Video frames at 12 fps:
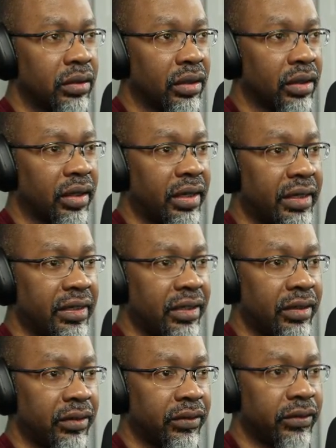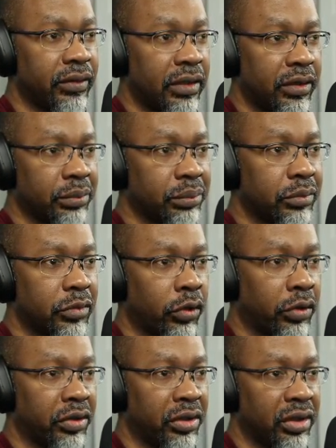I can't see them
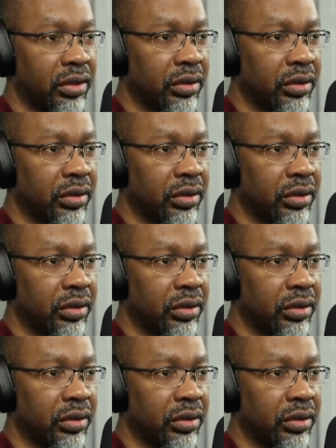on the